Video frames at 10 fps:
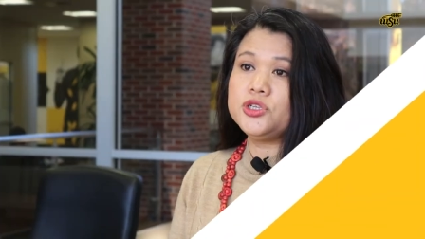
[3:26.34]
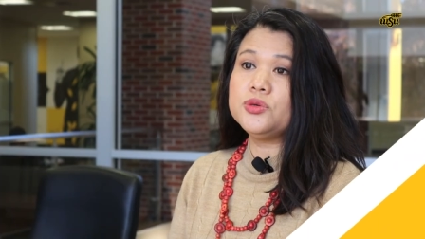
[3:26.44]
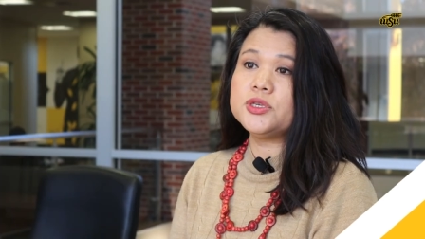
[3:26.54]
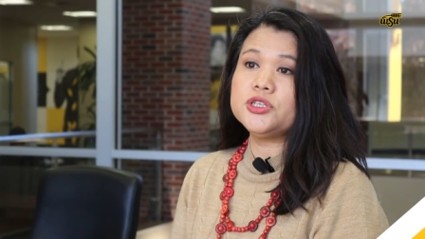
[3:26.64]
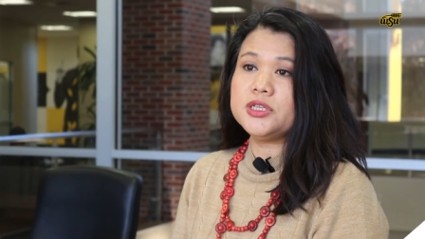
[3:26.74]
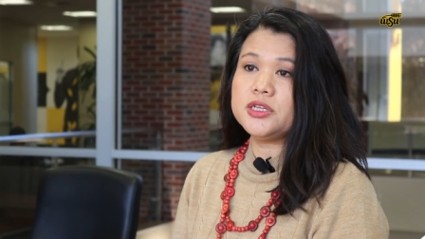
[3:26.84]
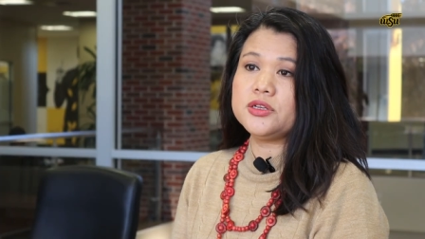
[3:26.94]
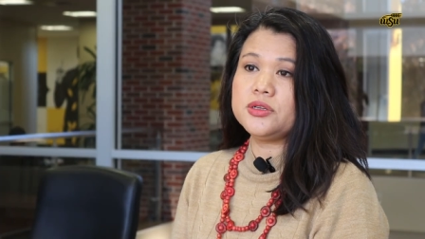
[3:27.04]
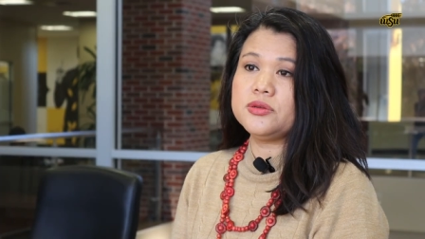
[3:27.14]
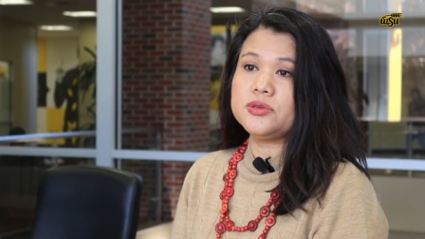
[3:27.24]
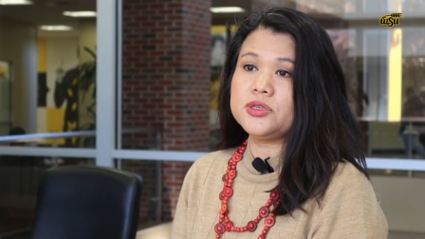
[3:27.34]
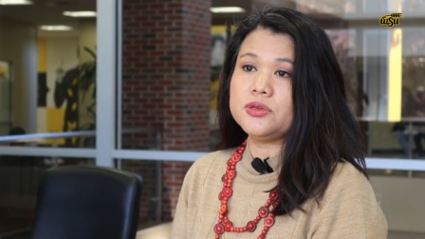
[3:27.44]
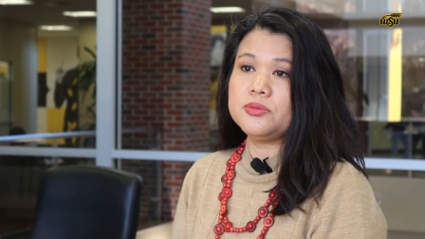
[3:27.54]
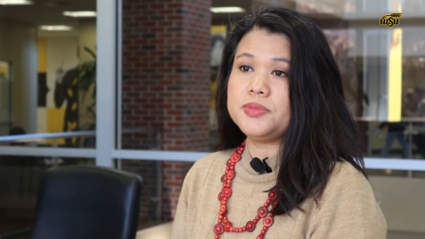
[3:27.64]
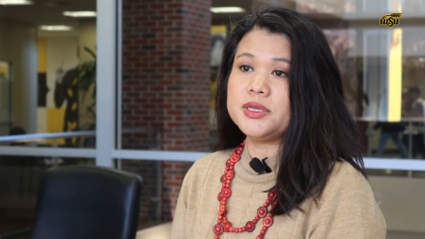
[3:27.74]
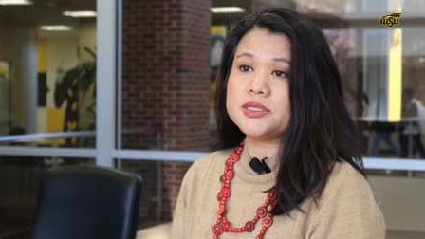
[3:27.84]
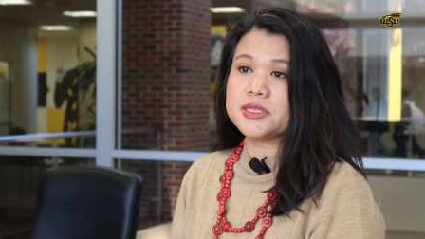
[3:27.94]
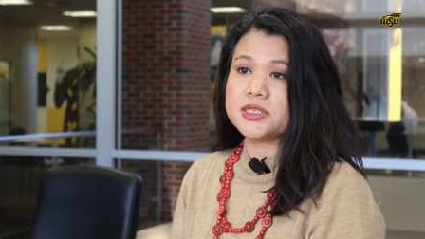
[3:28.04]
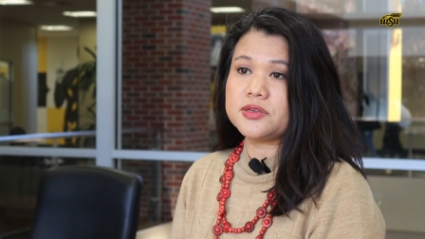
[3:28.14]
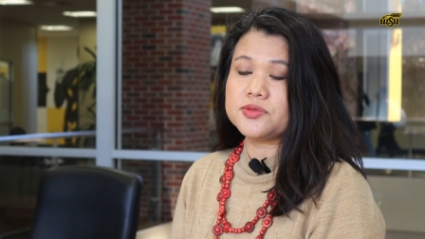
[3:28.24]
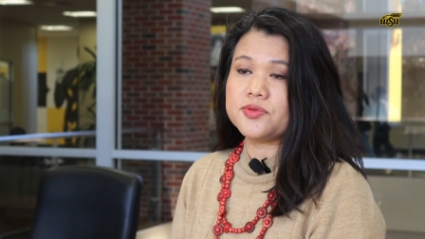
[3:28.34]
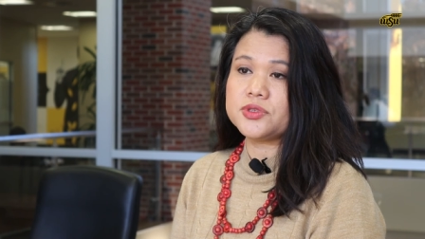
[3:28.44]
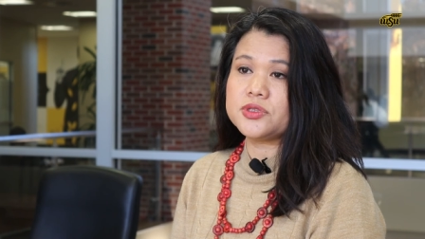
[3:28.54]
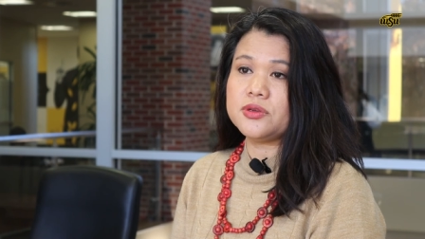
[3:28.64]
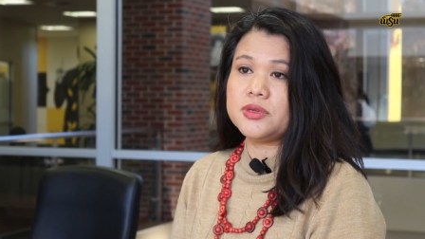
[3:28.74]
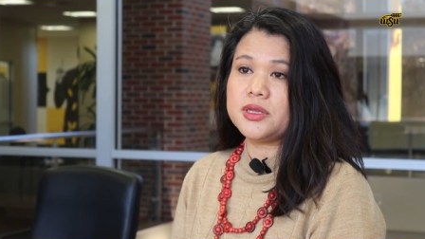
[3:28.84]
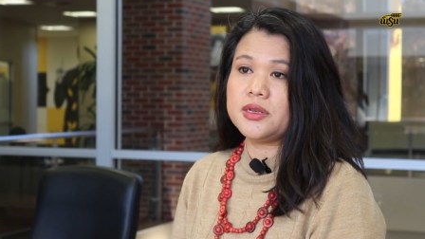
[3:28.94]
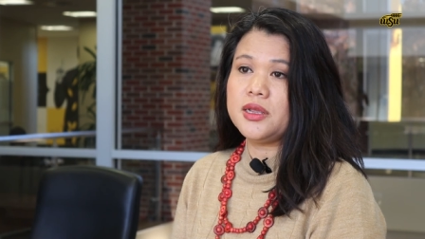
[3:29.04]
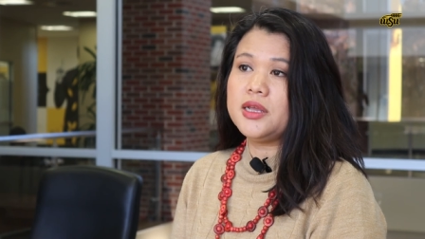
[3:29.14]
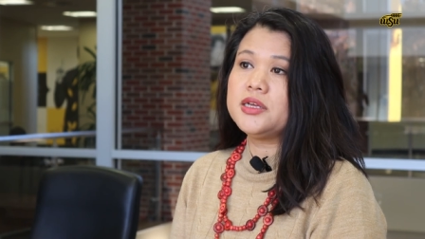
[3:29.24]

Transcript: Do what you need to do to be a successful student.